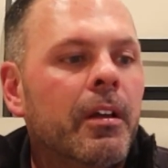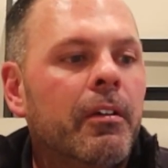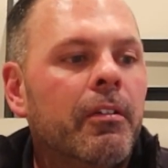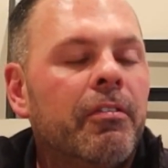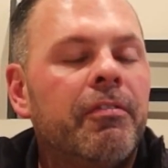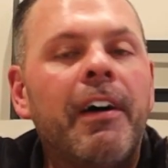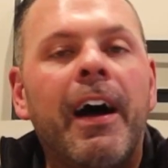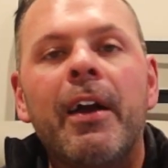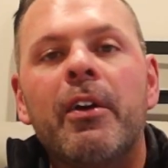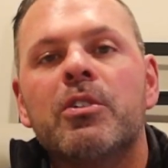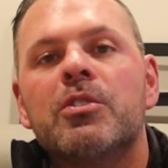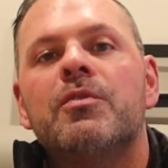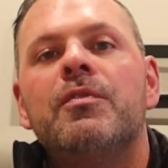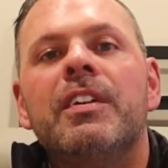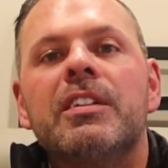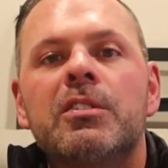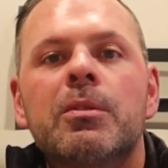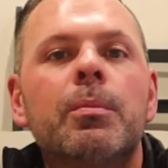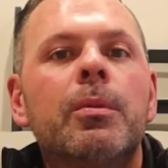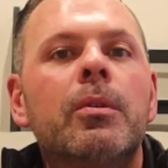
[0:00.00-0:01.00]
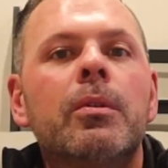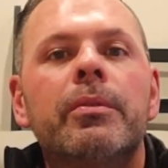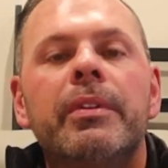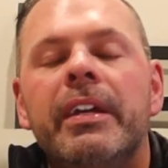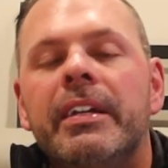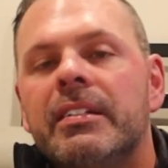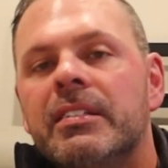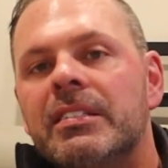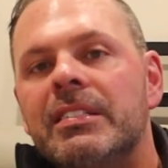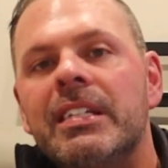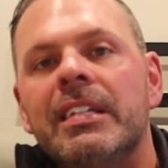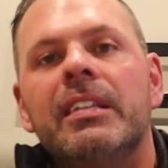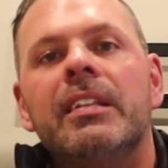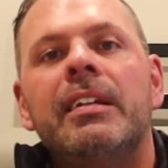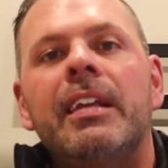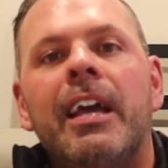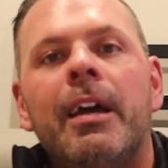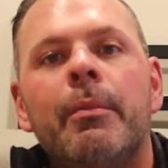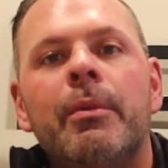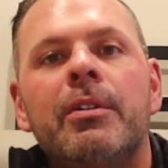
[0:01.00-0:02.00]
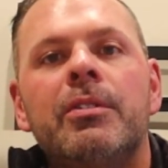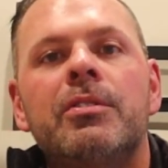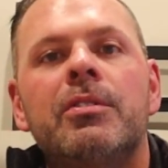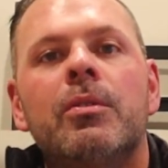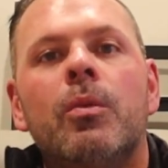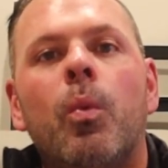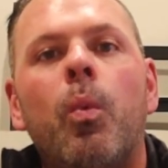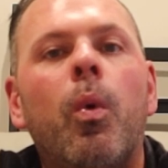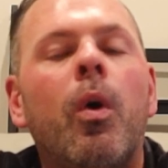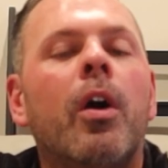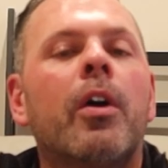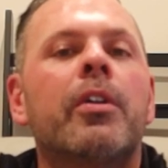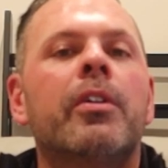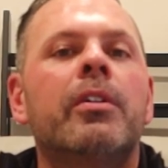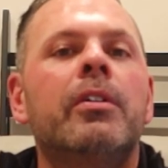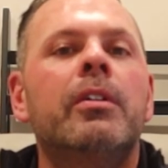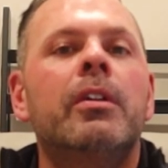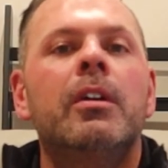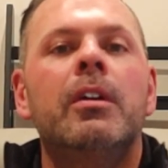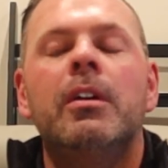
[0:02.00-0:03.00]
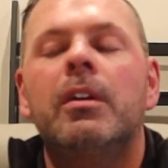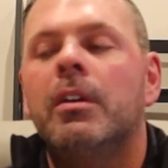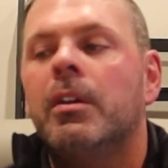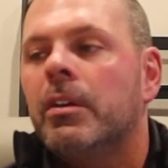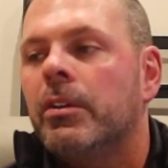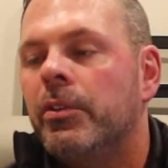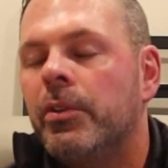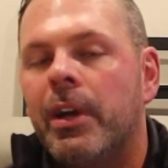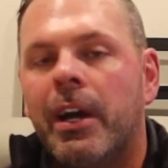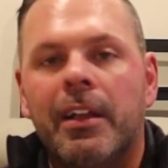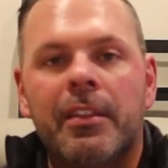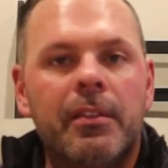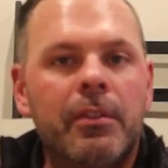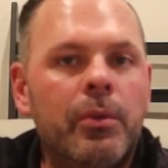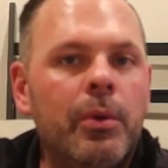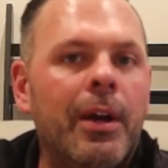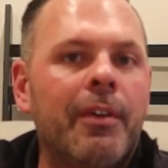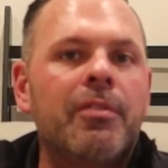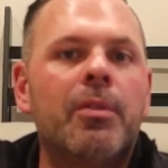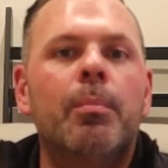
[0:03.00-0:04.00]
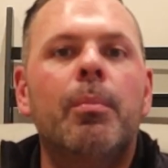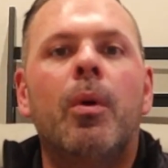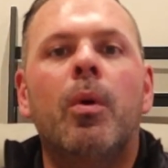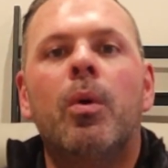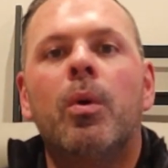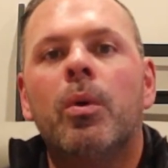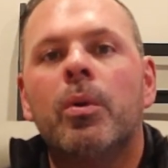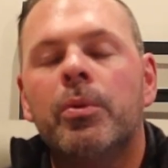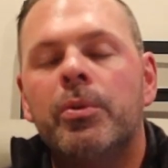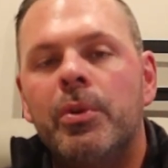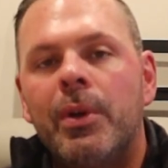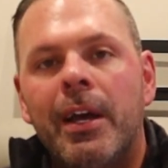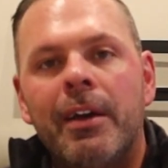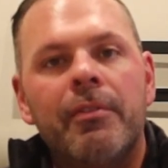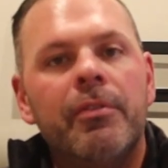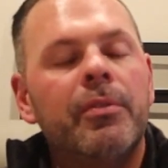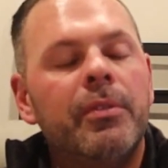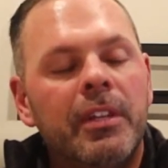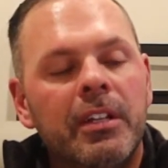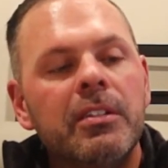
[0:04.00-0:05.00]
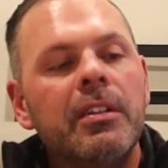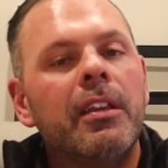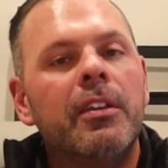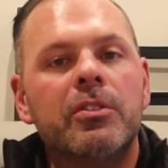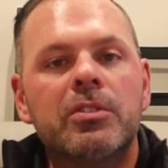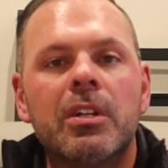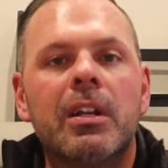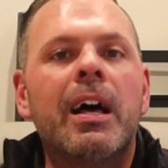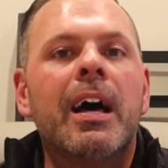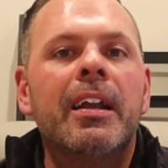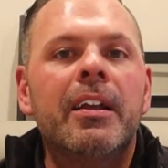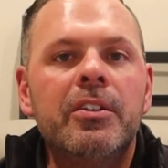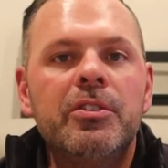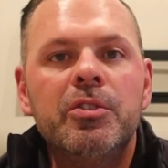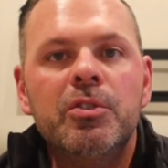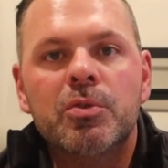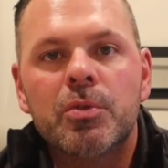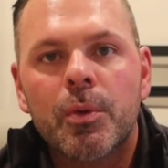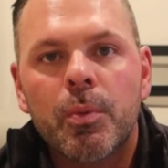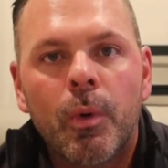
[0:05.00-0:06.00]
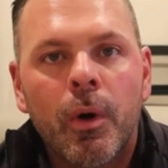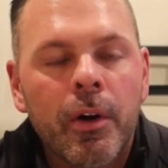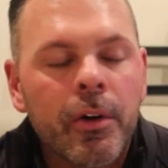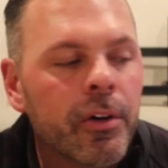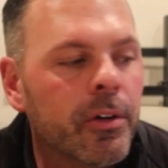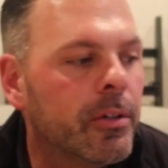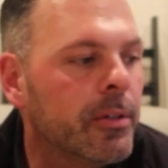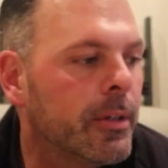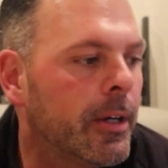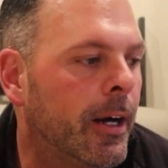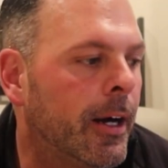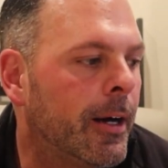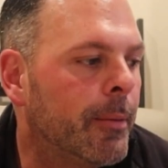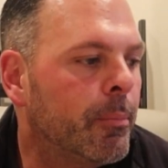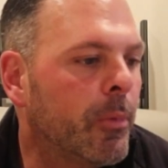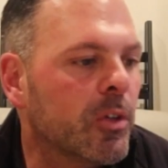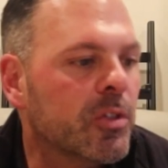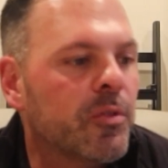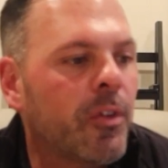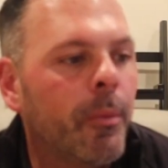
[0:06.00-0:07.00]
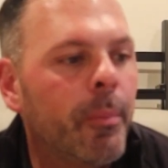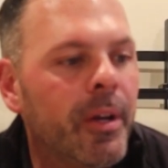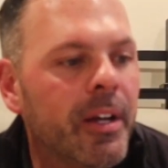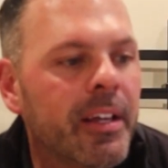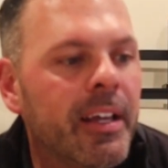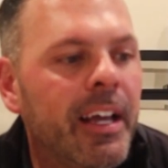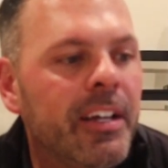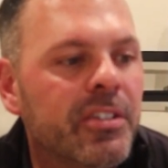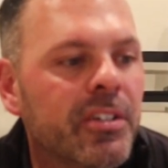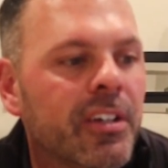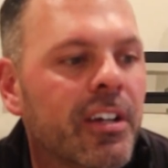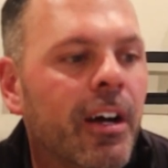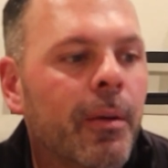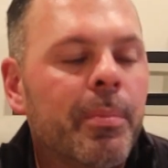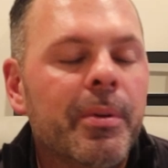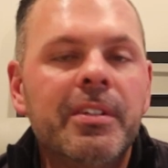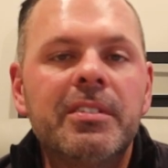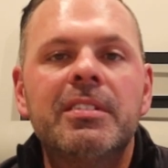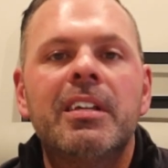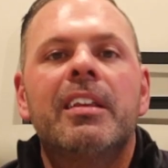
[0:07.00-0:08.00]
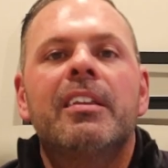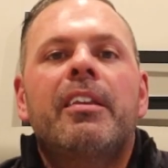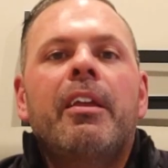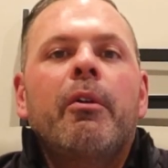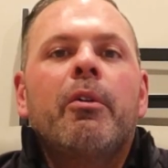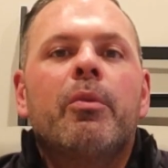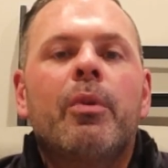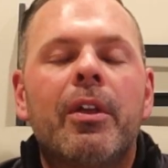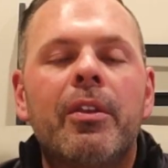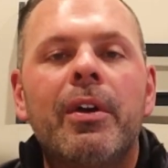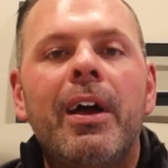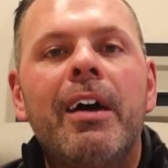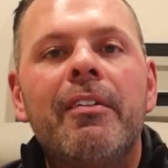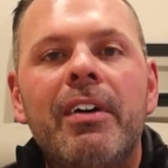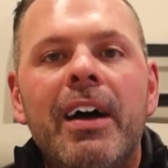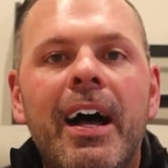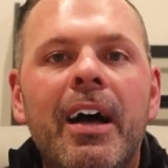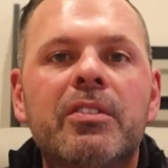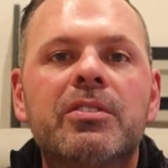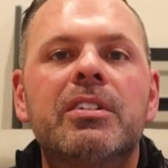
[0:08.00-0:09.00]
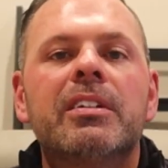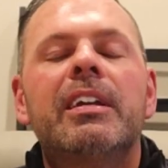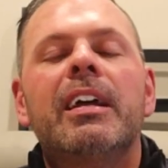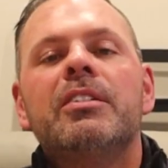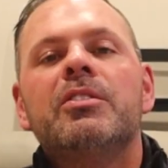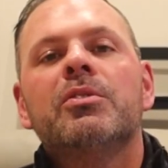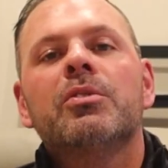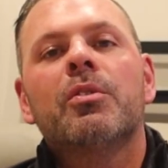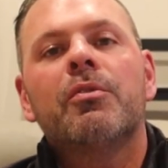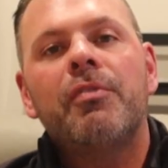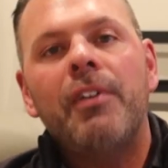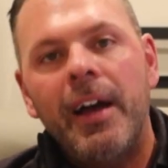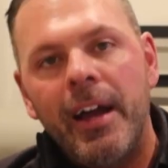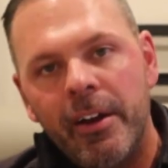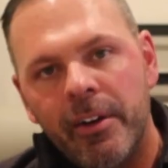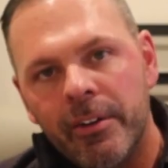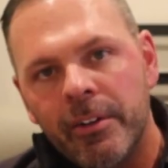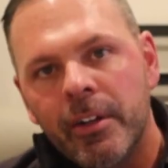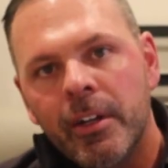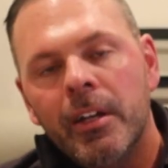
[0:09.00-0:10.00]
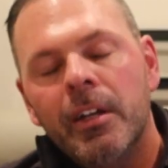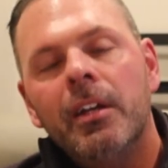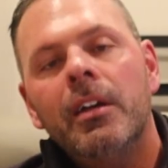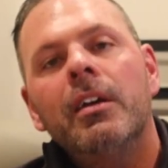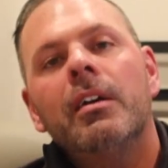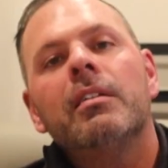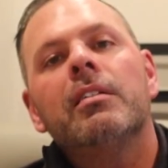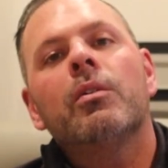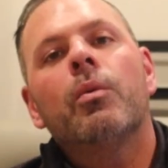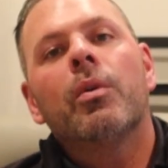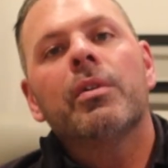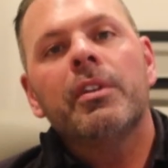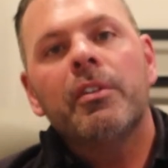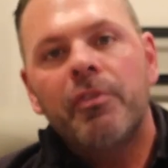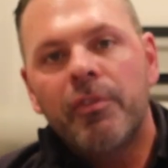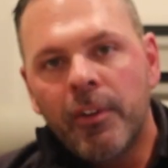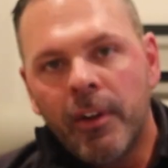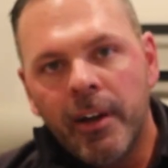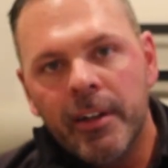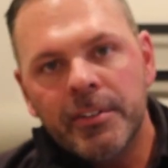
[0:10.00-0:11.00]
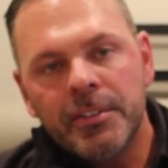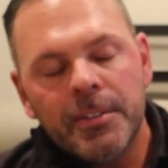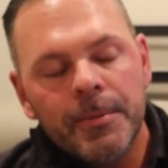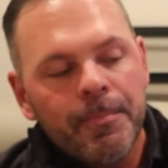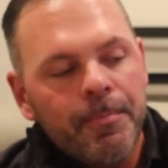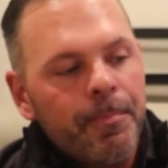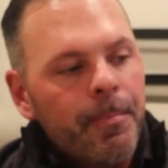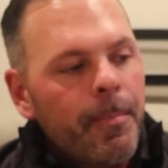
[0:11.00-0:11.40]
Fire is visible, they can see the damage. Water, you have the mold, there's a lot of issues with water. Most of our mitigation companies say that they would rather have a house that catches on fire than one that floods.